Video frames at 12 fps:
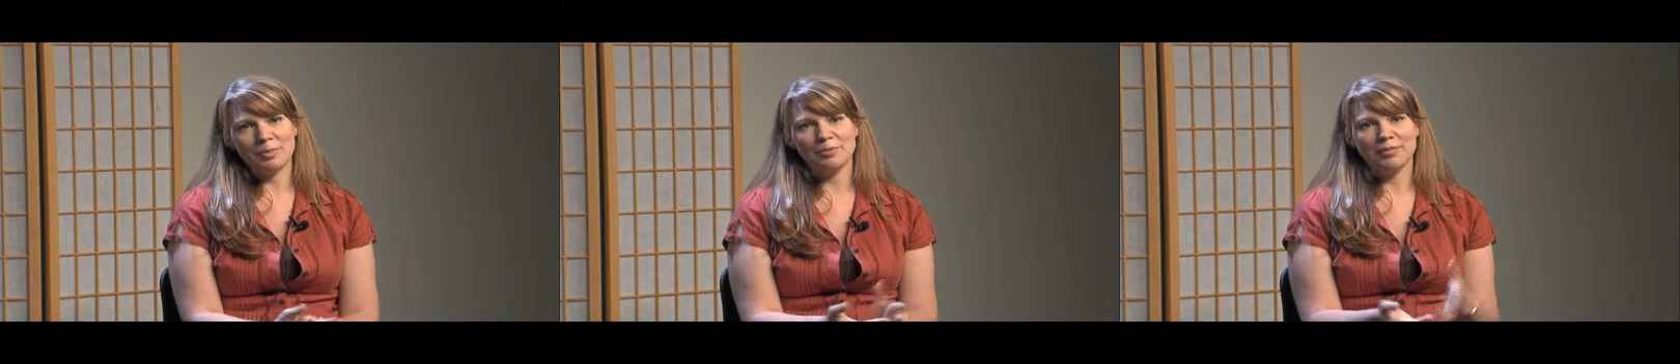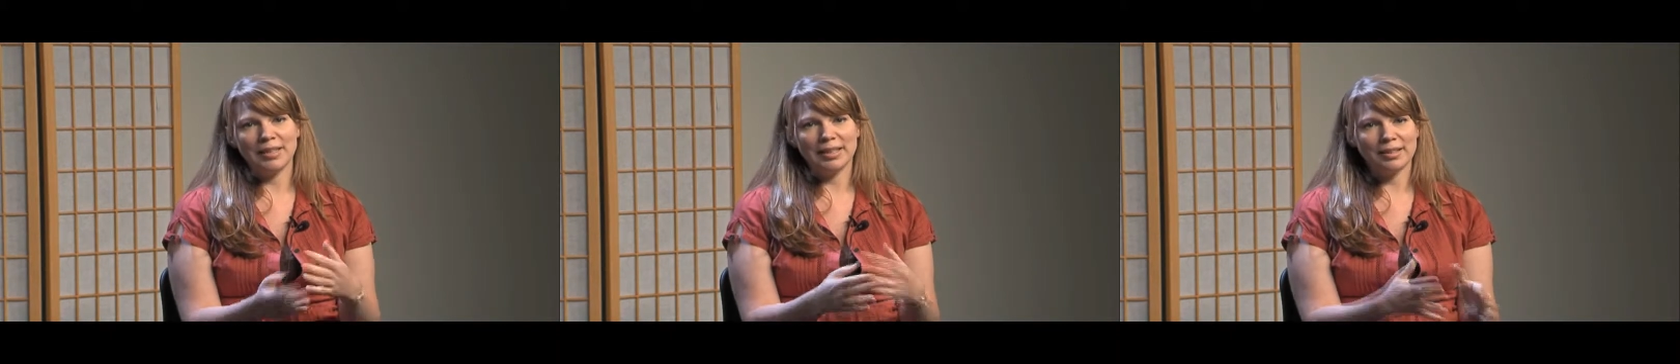
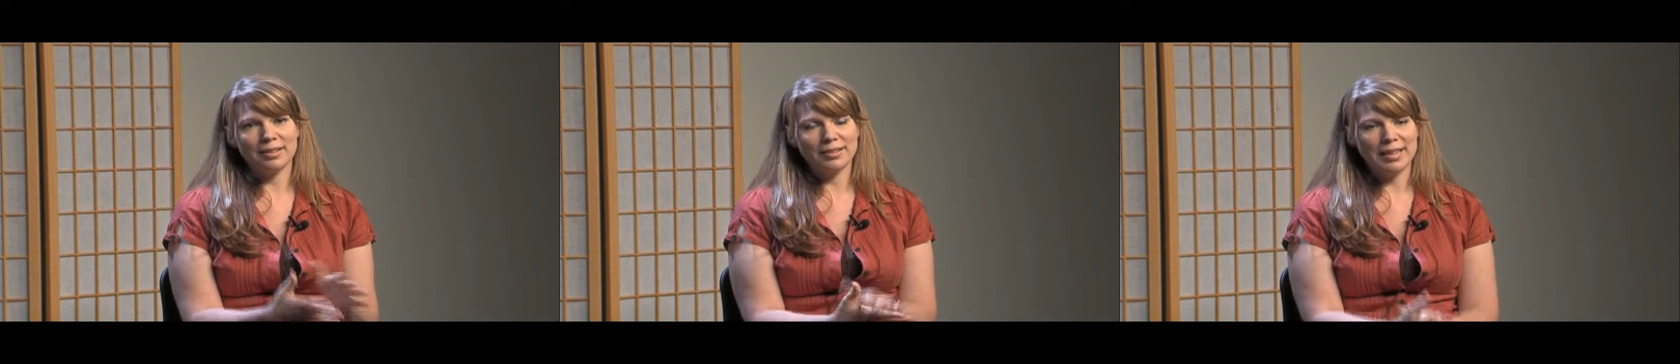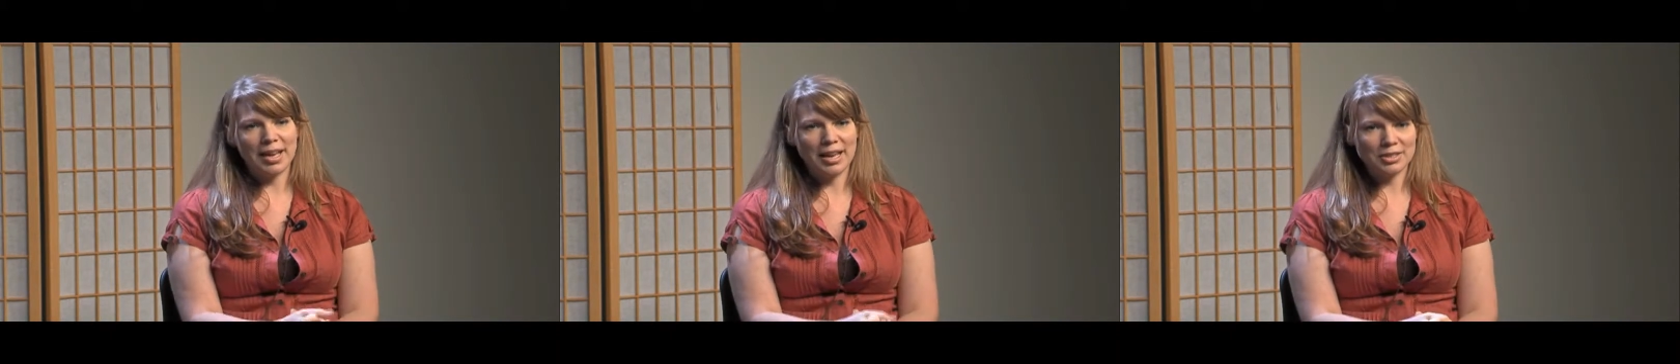fitting it on
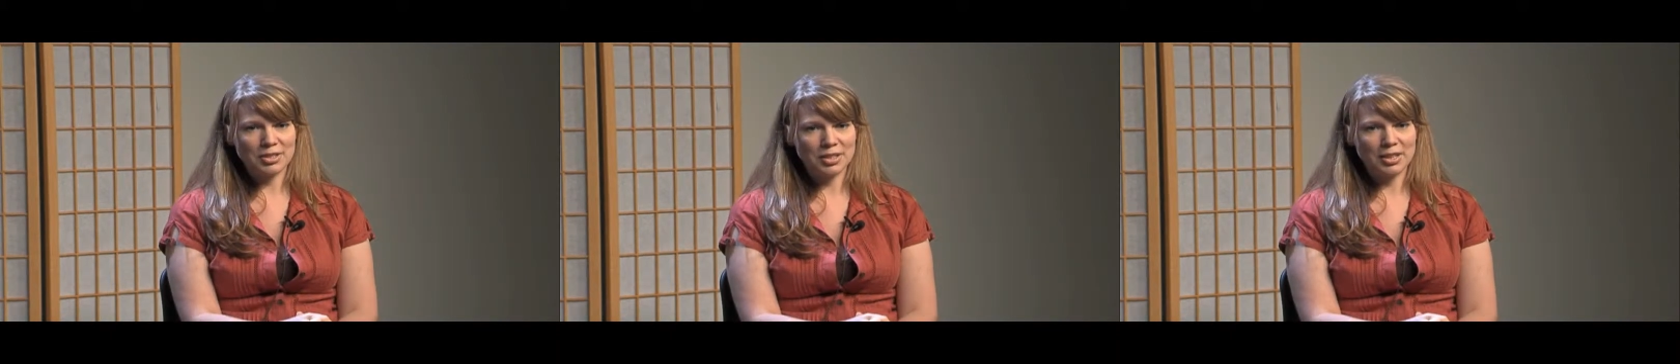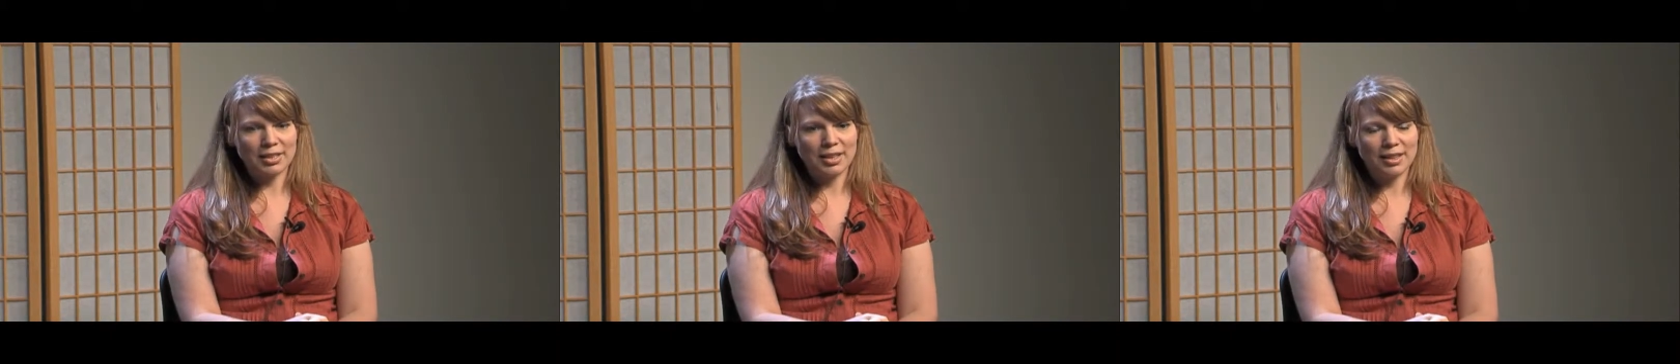the
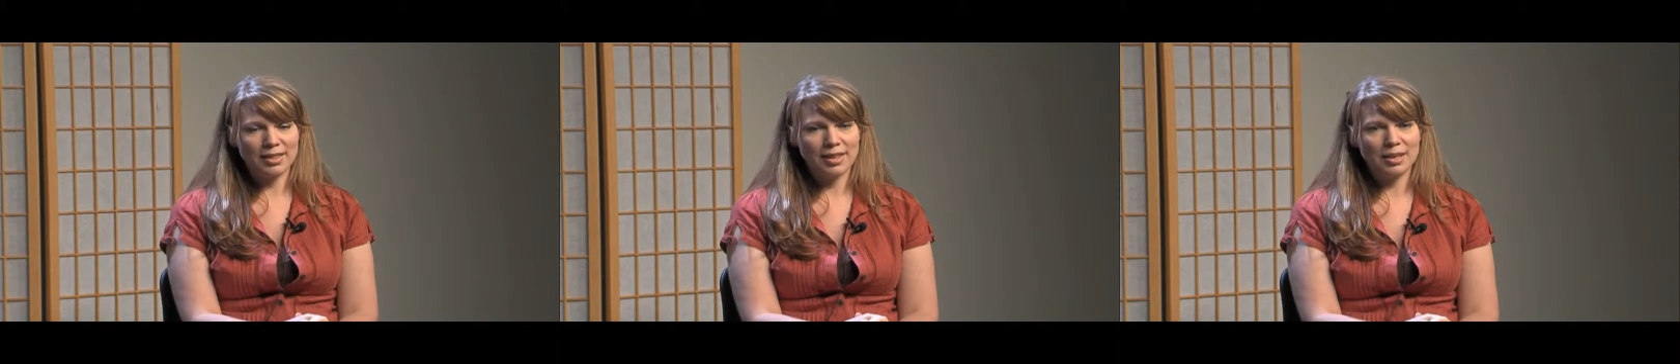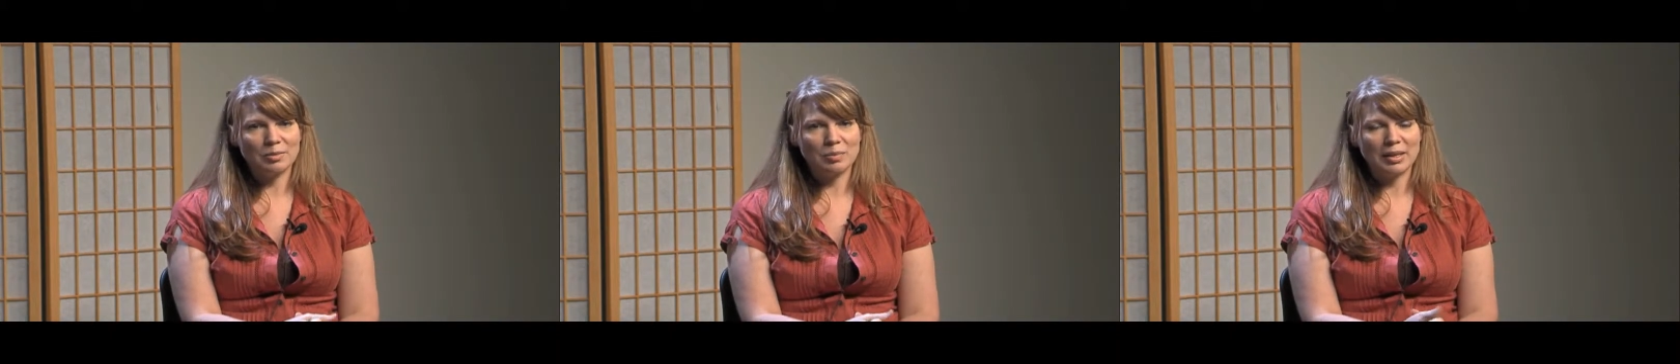actor, and
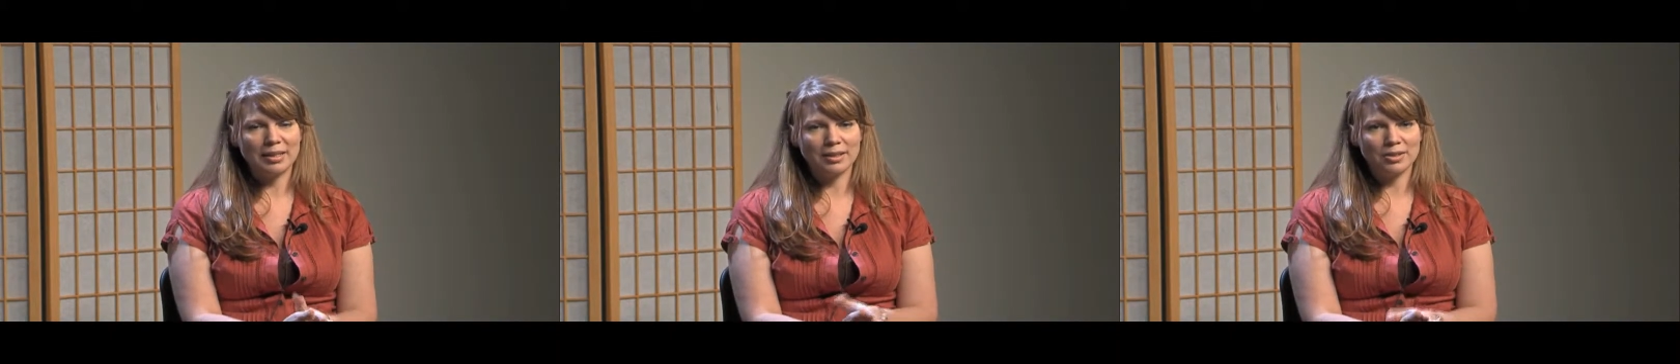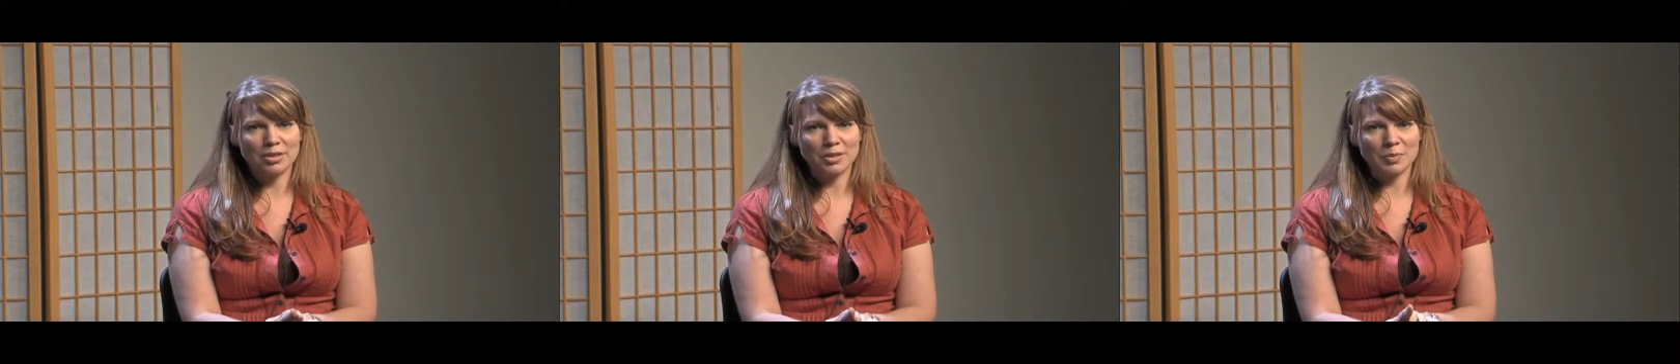then making
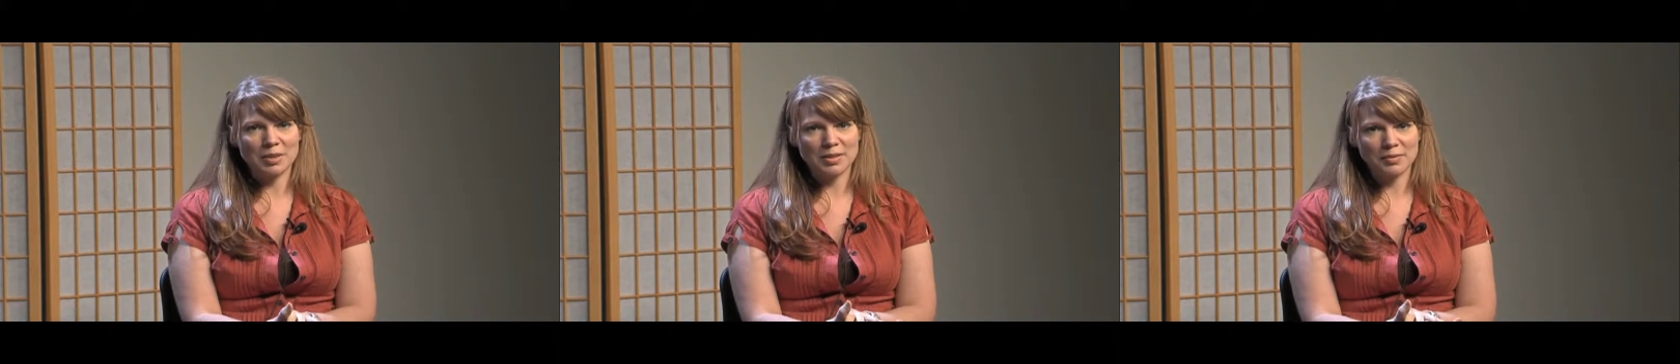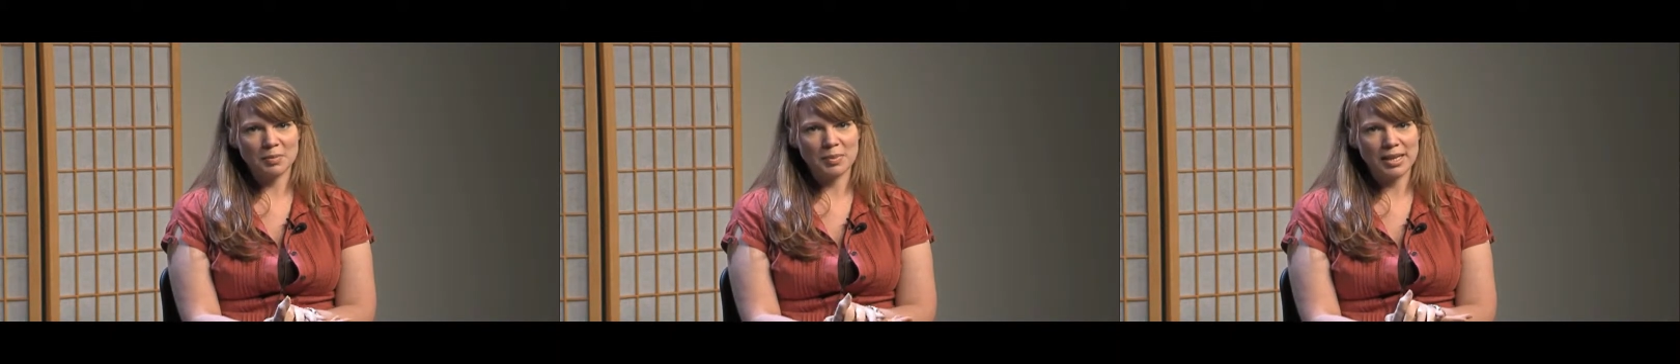adjustments
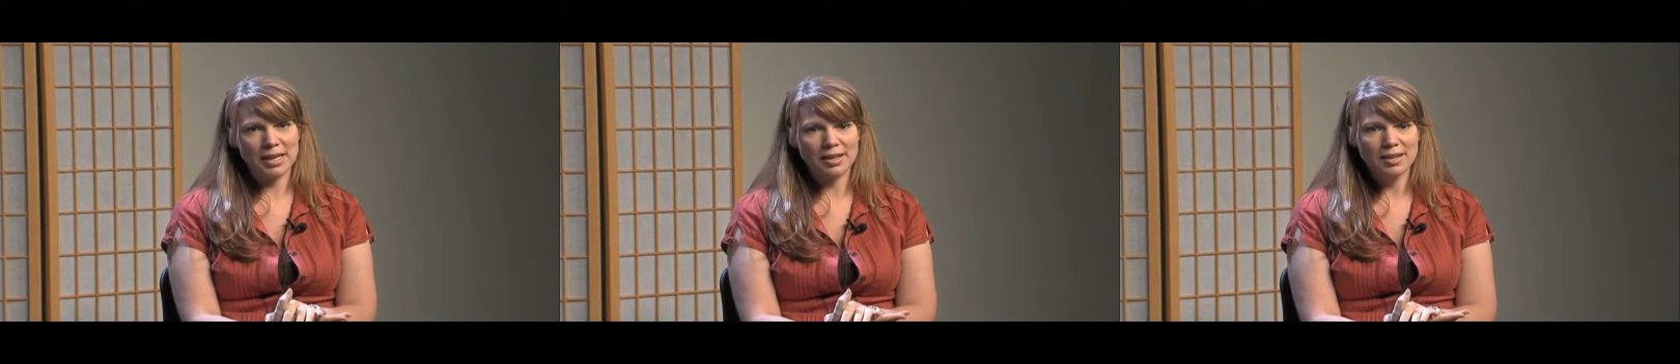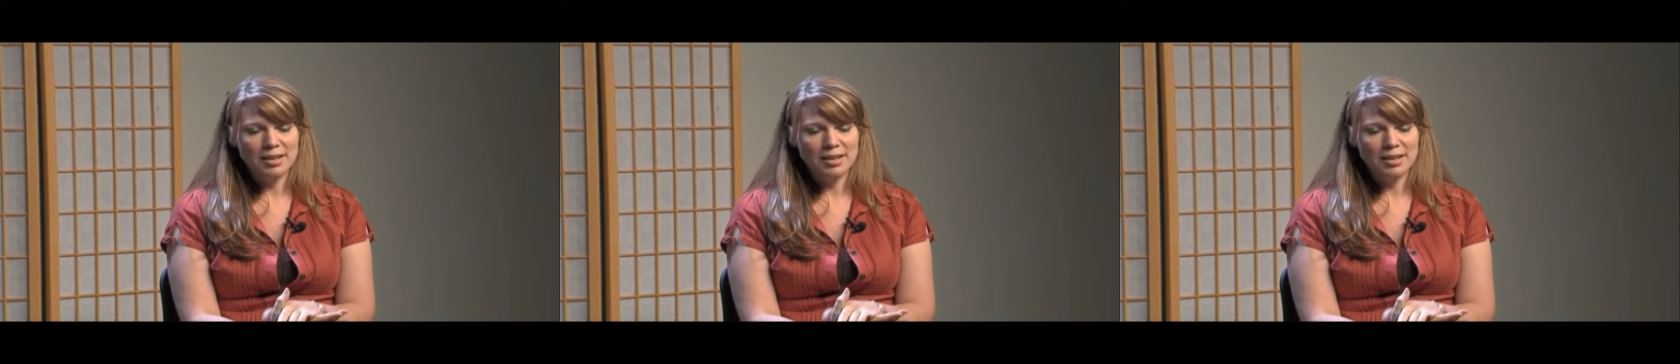from there.